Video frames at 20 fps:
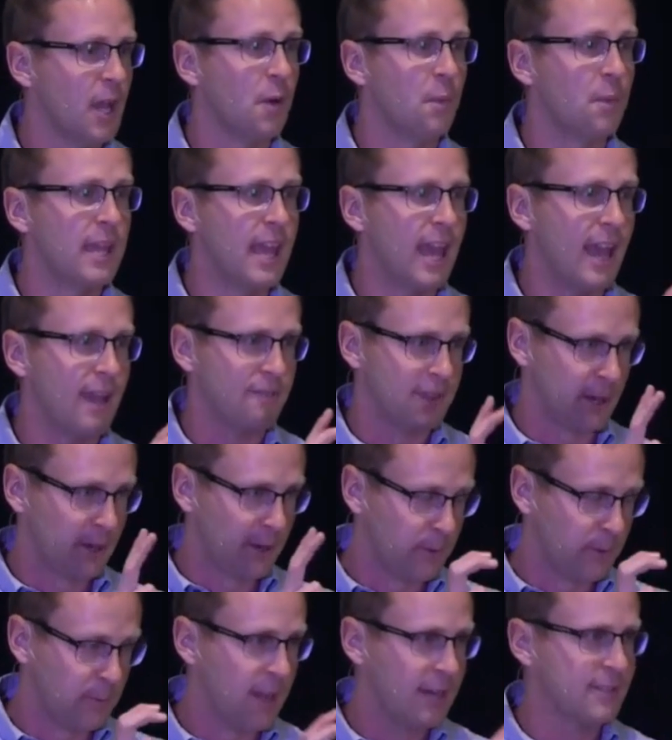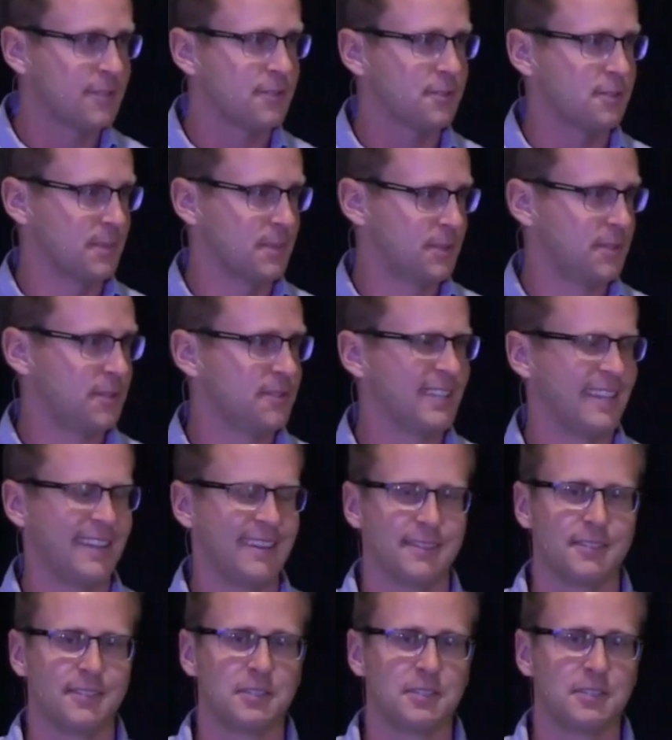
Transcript: We have the correct scriptures, and the